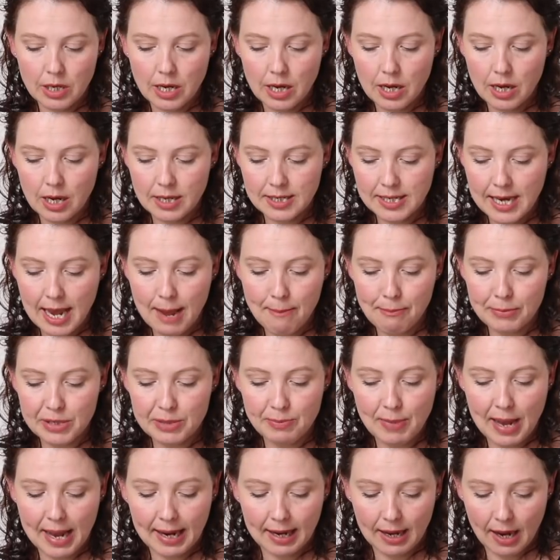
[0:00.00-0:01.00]
attempt
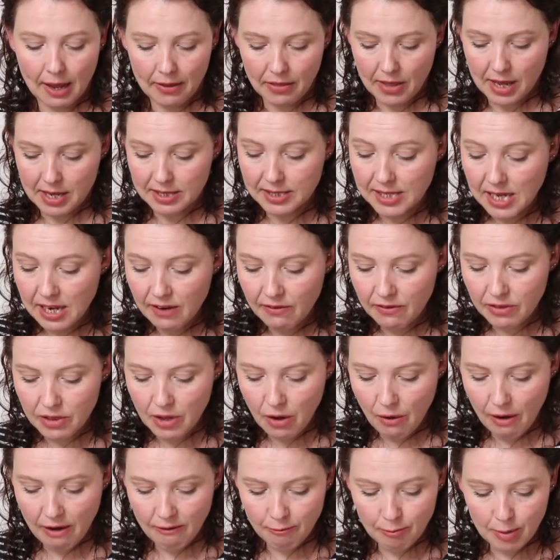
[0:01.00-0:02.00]
a bag like this, even
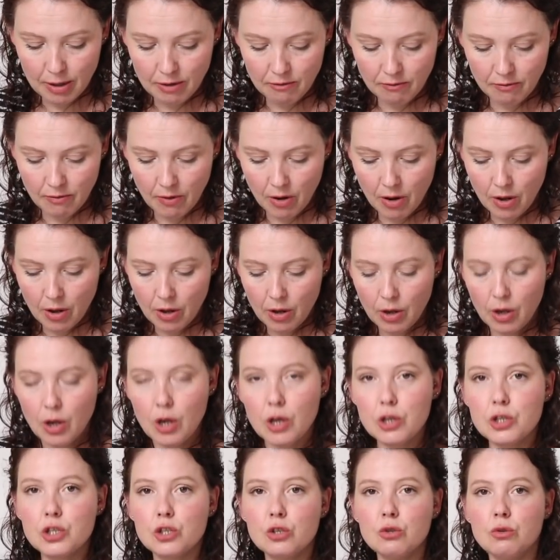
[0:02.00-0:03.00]
though I've been
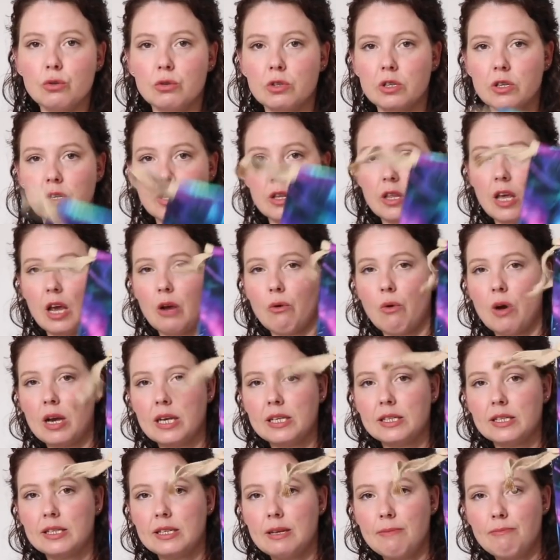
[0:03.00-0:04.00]
assured that they're
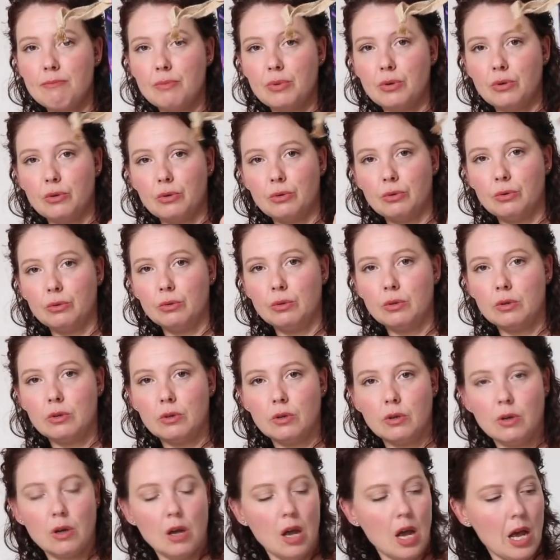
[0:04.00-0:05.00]
quite simple.
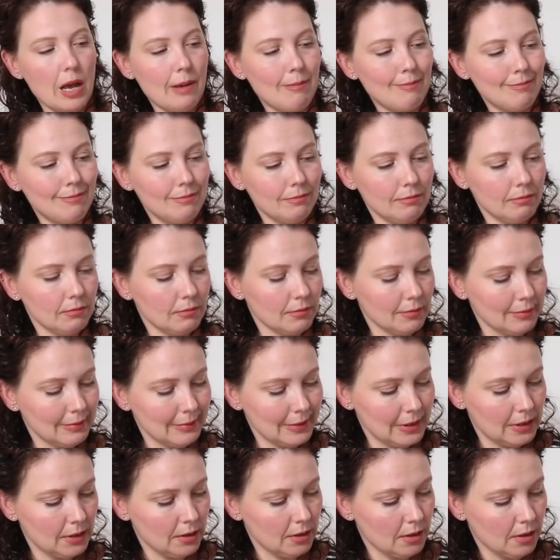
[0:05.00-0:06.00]
I
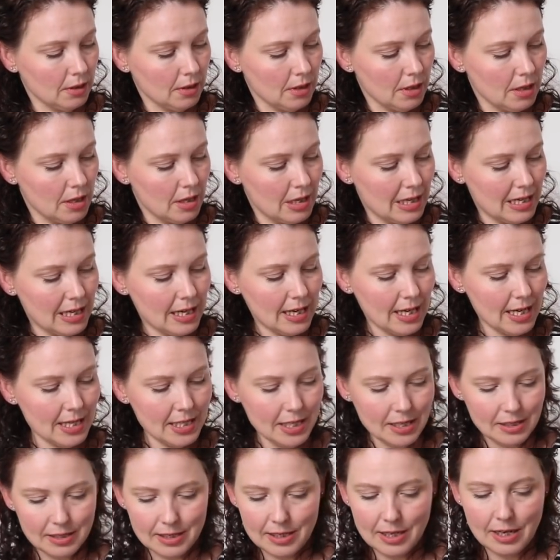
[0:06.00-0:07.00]

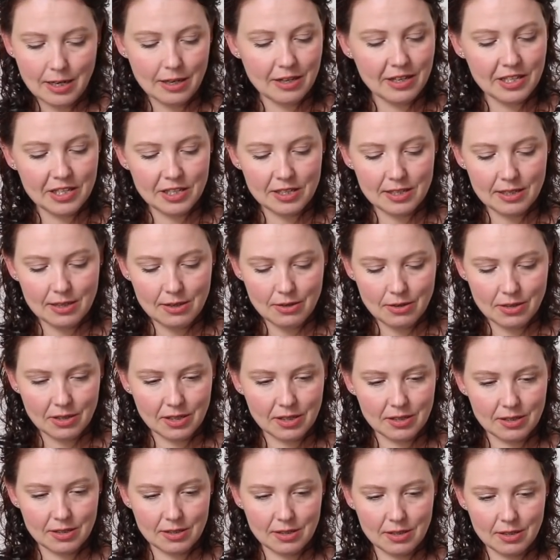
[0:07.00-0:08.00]
don't know, it
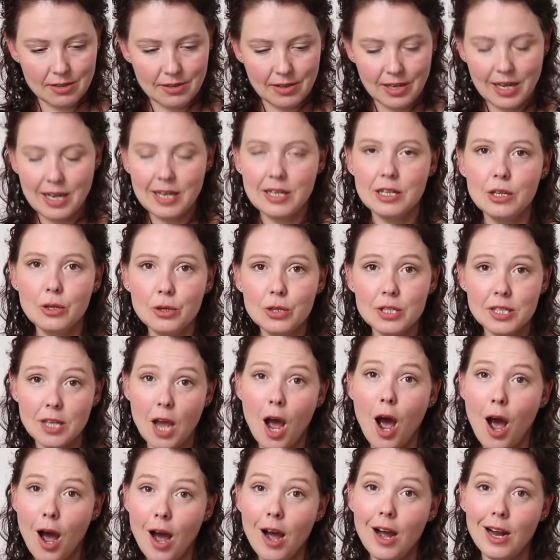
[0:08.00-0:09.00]
looks
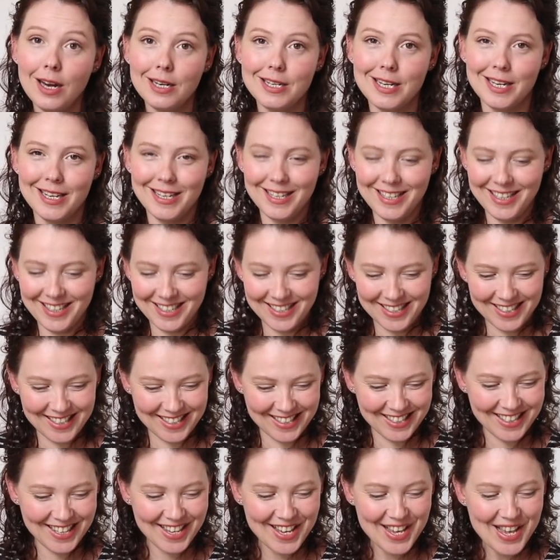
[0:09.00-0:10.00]
hard.
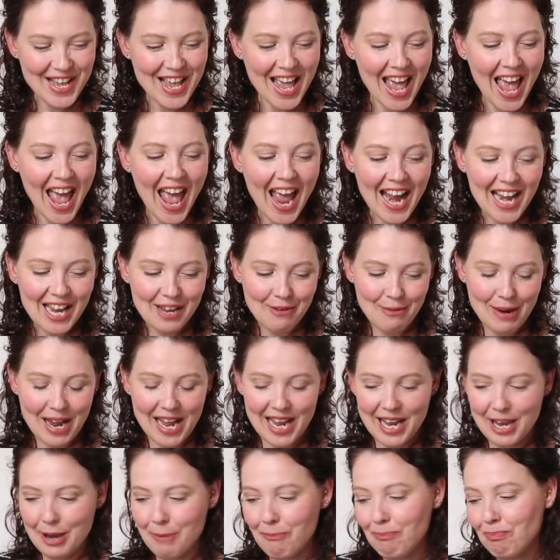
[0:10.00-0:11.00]

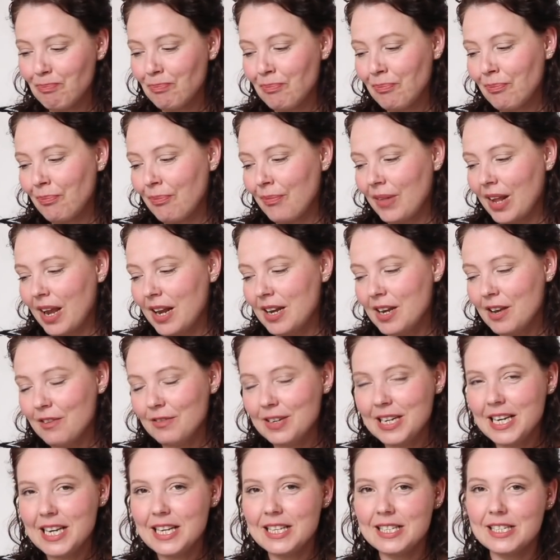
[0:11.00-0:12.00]
Anyway, a
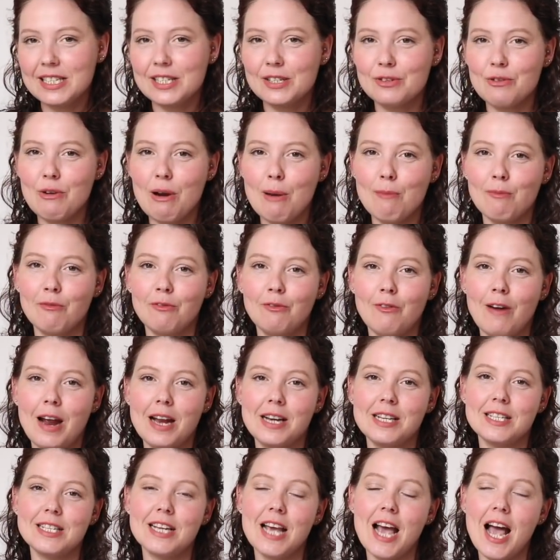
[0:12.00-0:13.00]
lovely Instagram
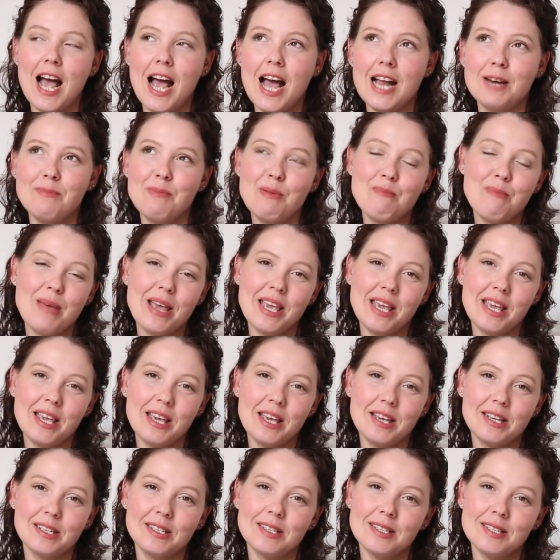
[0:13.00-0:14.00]
friend had been
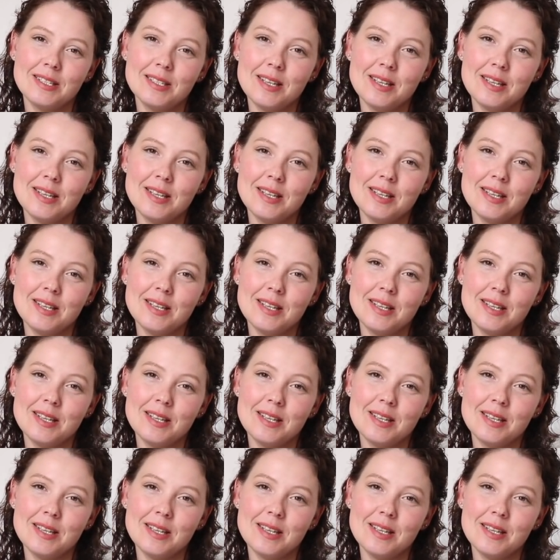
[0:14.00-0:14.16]
making